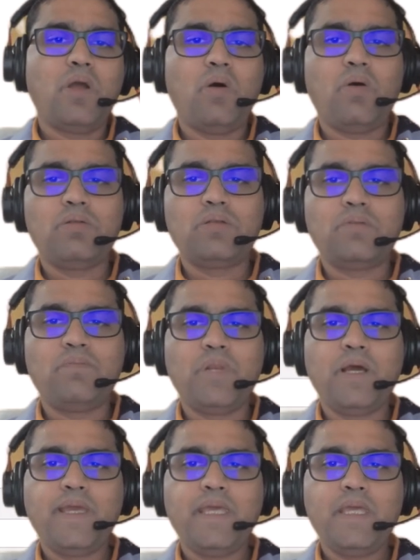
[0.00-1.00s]
all the
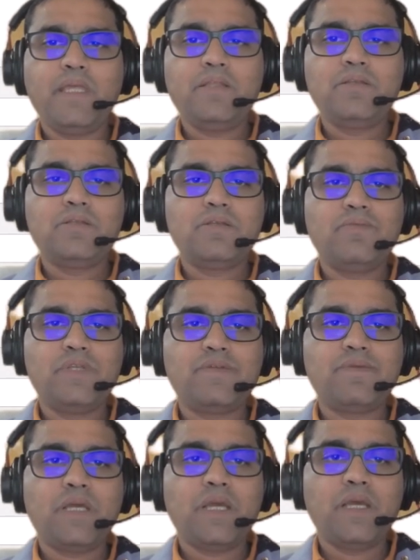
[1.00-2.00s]
plugins
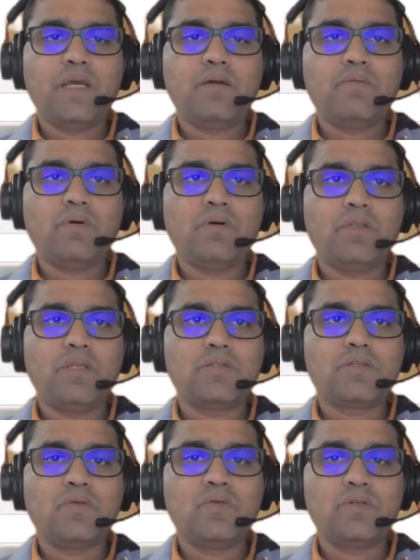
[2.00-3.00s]
which we have on the
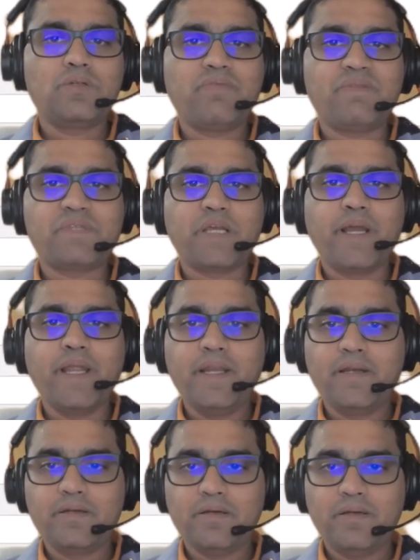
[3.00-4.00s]
source
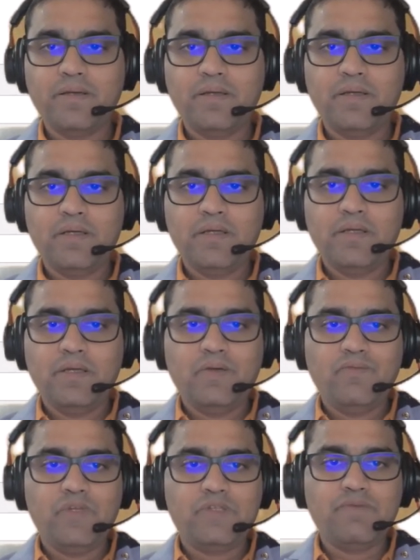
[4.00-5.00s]
website,
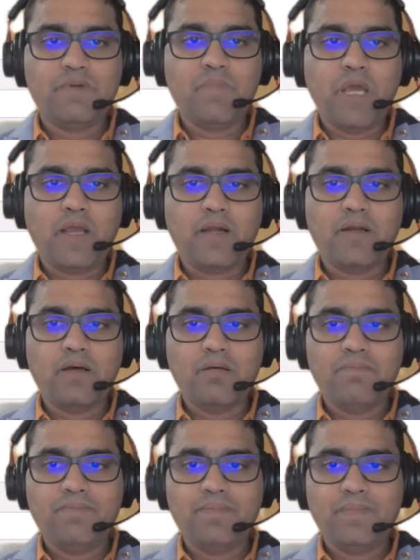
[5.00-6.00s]
which we backed
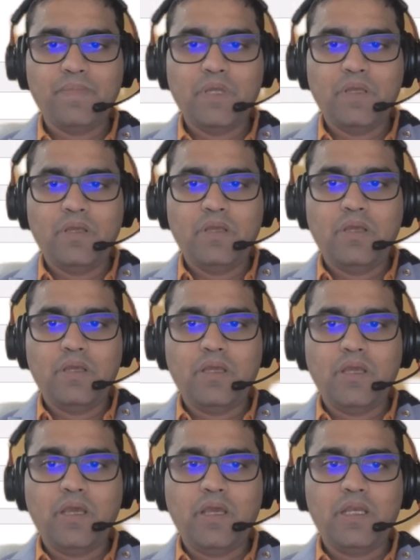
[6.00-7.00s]
up,
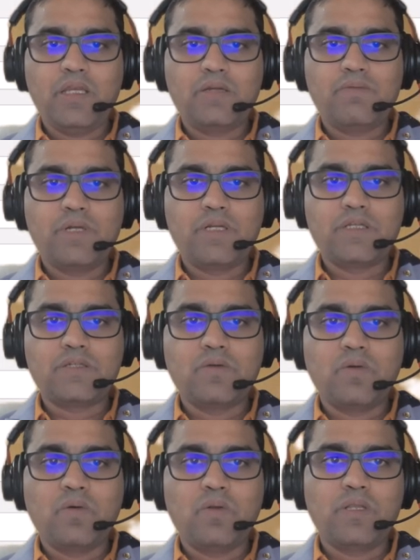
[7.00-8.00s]
and it will
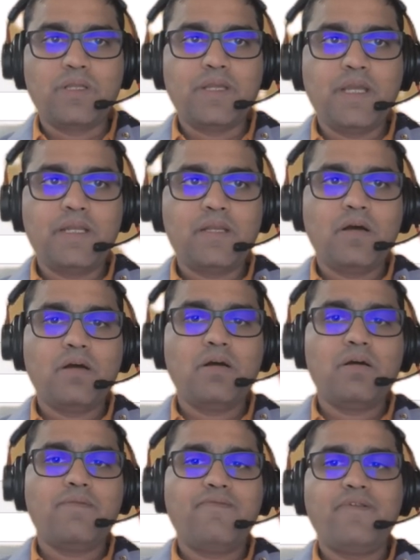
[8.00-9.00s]
restore all the
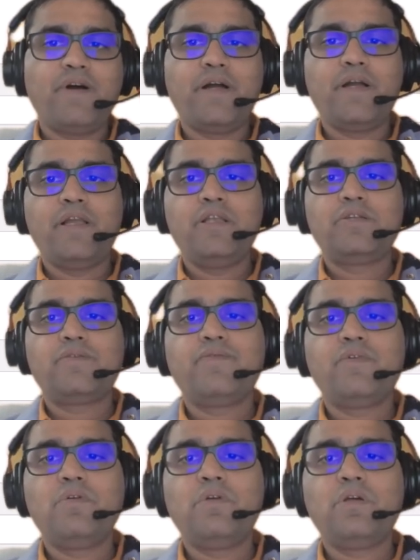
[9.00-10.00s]
data, files,
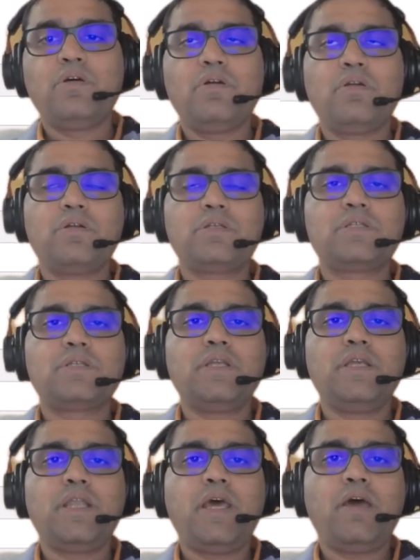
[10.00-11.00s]
folders,
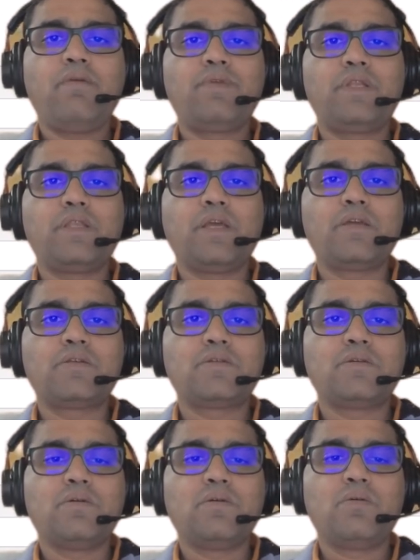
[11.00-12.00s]
in everything.
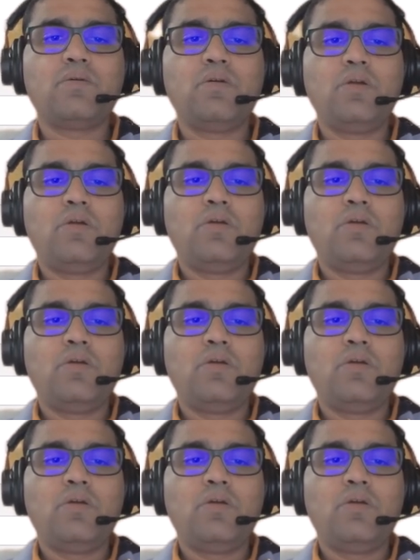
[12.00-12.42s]
So